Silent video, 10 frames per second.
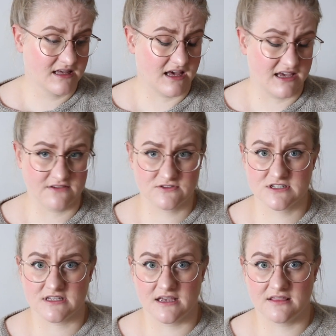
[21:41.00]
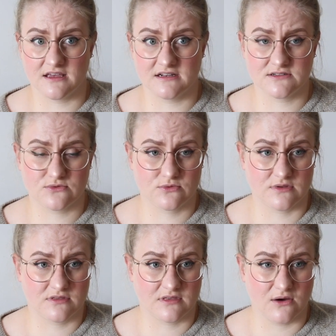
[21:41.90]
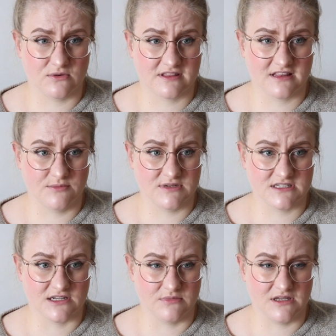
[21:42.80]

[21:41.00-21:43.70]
I have to say that with how it's limiting